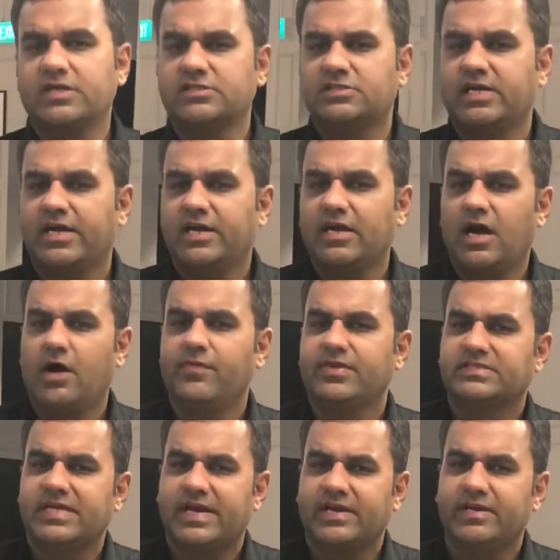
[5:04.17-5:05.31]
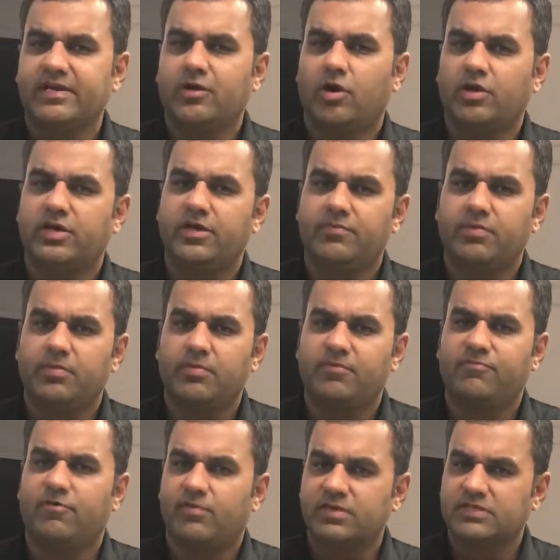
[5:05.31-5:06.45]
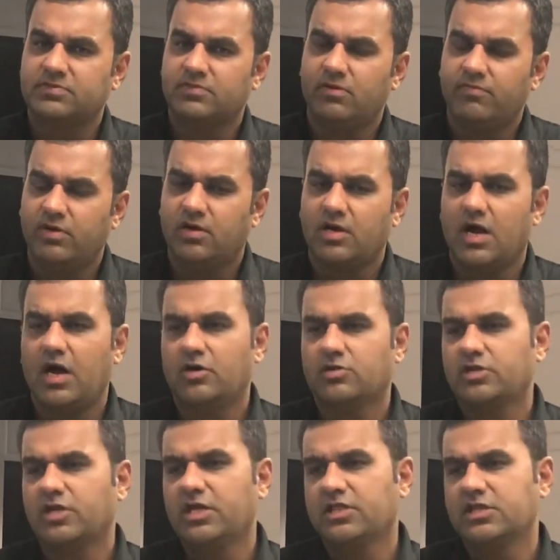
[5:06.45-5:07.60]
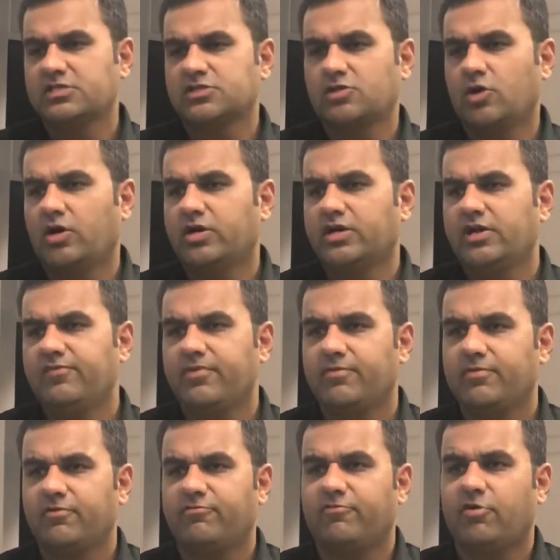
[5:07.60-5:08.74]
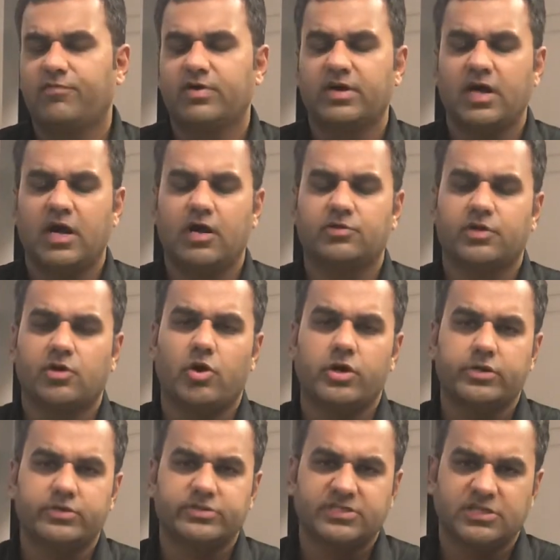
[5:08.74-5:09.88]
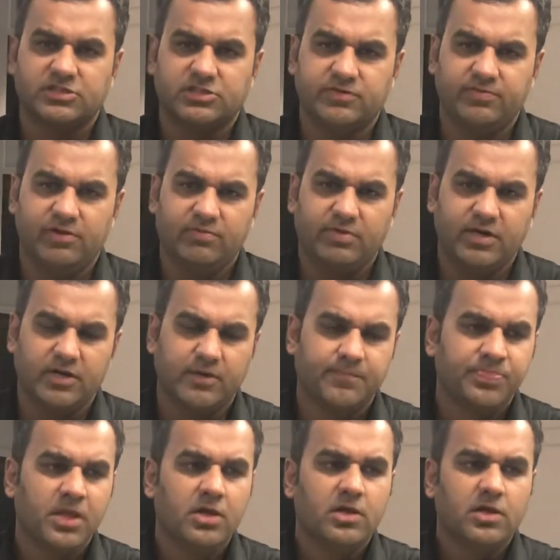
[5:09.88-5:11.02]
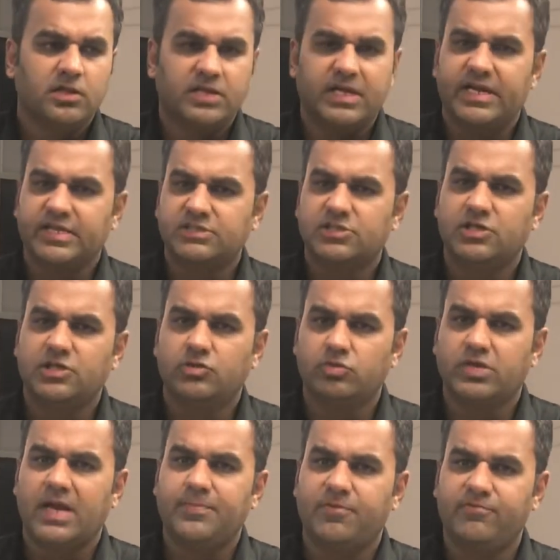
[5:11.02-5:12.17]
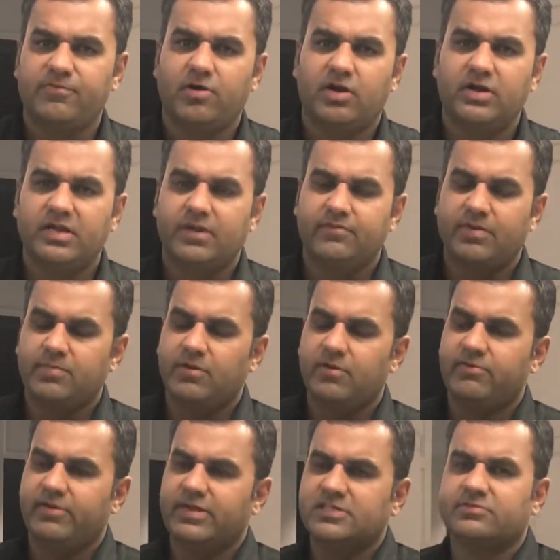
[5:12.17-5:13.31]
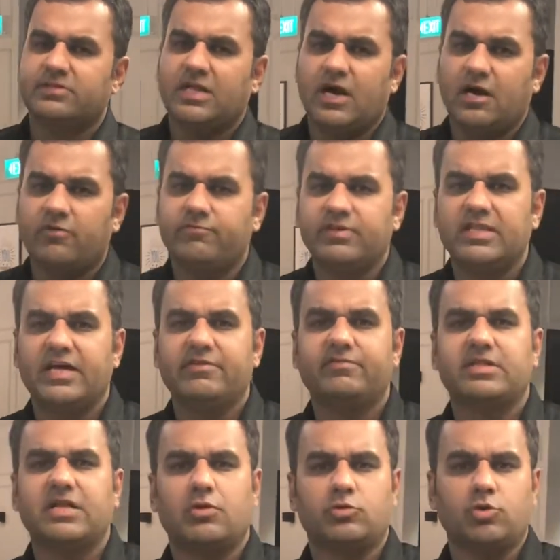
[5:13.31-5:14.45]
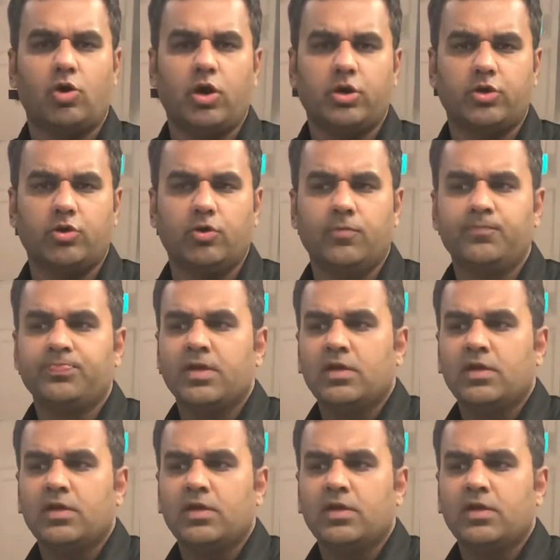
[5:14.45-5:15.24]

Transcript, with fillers: touched that how exactly non-deliverable forwards will work how the in this non-deliverable forward how the contour structure will work there are actually two type of non-deliverable one is without with and without contour